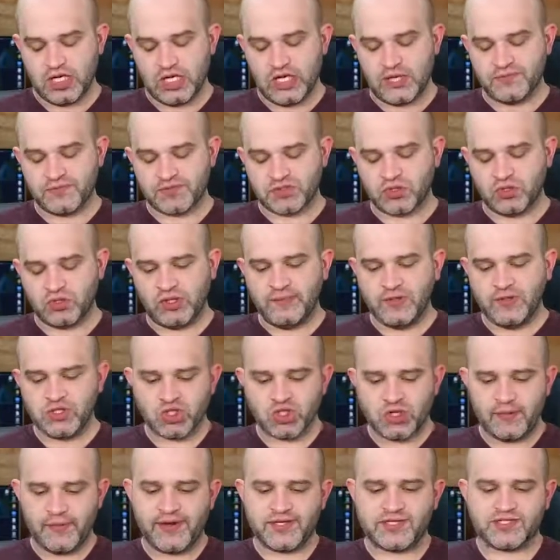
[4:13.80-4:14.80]
So let me show you
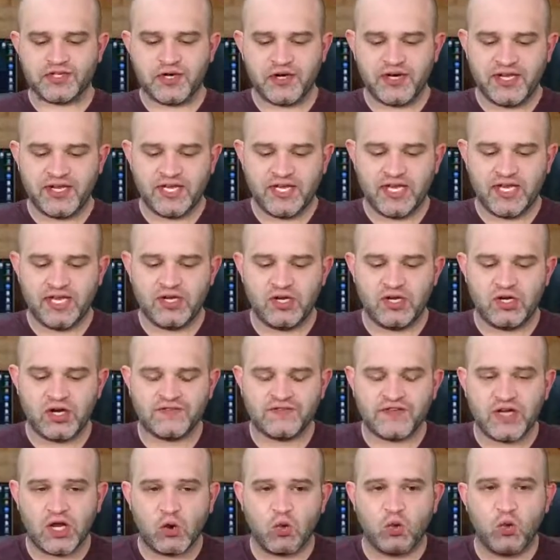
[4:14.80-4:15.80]
my starting hand here. I've
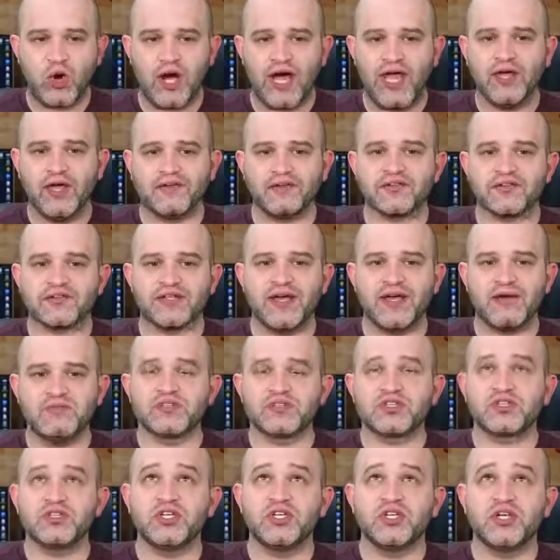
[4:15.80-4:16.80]
got a wild, so that was
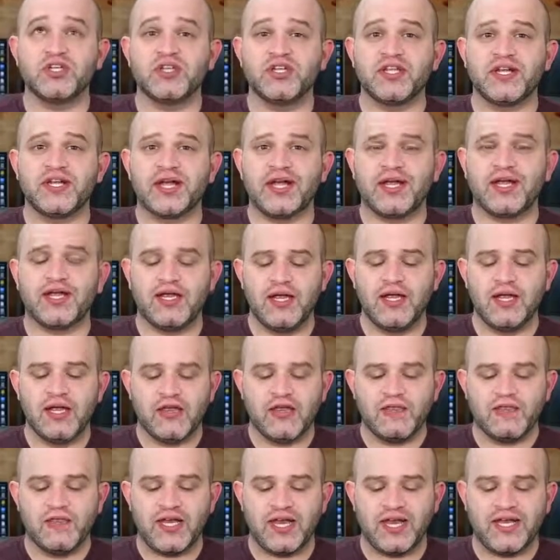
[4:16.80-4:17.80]
good that I
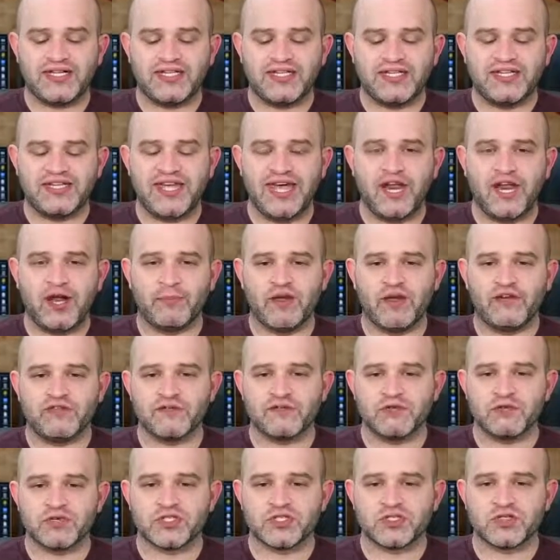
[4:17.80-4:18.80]
did that on my
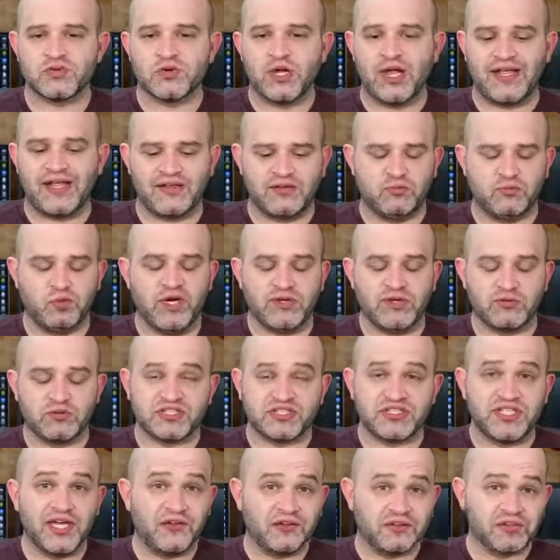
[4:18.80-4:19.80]
first, when it was
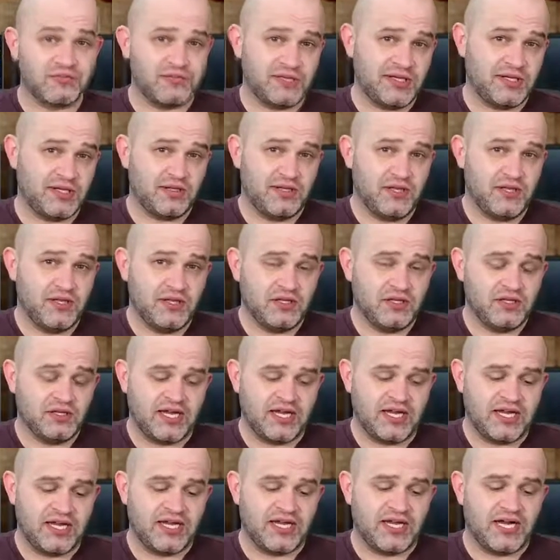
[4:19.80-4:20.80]
dealt to me, that
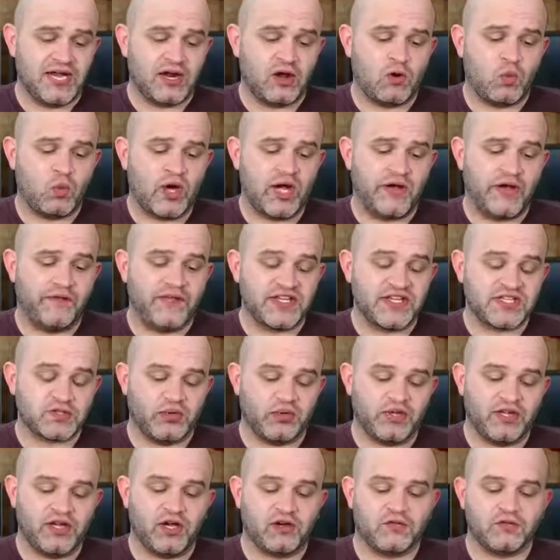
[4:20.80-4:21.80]
I got a wild. That's
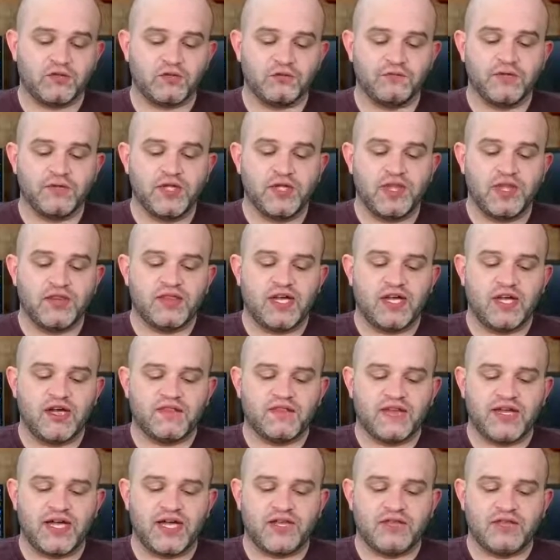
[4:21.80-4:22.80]
really helpful. Then I've
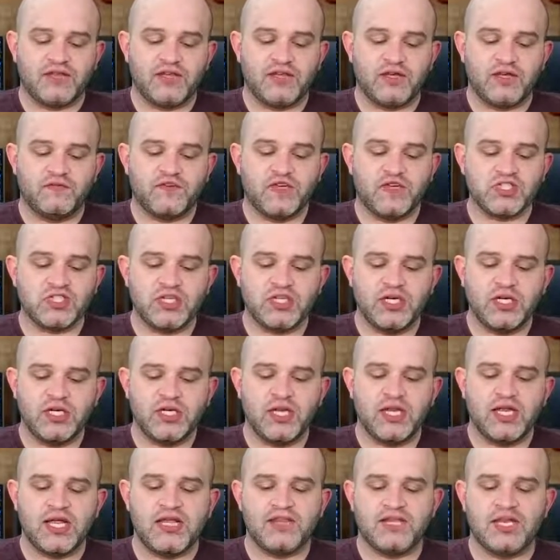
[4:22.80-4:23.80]
got the fishing,
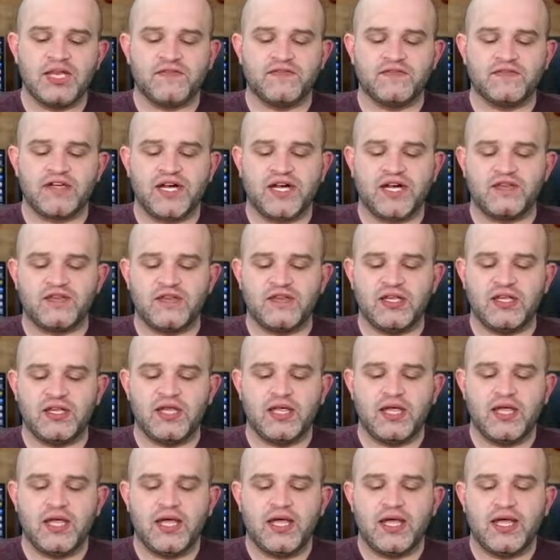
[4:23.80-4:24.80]
and then I've got the
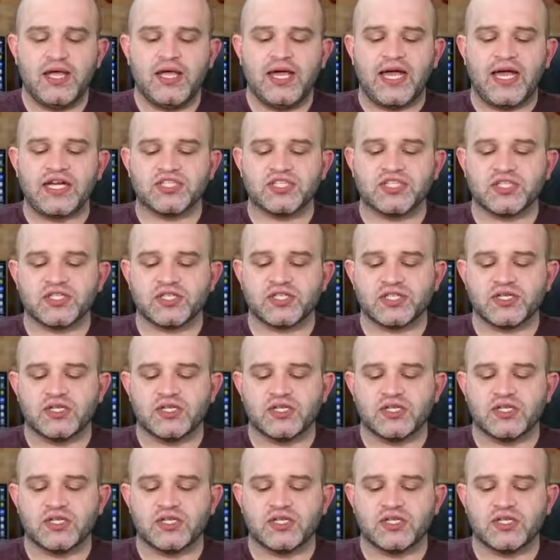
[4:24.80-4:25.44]
hatchet.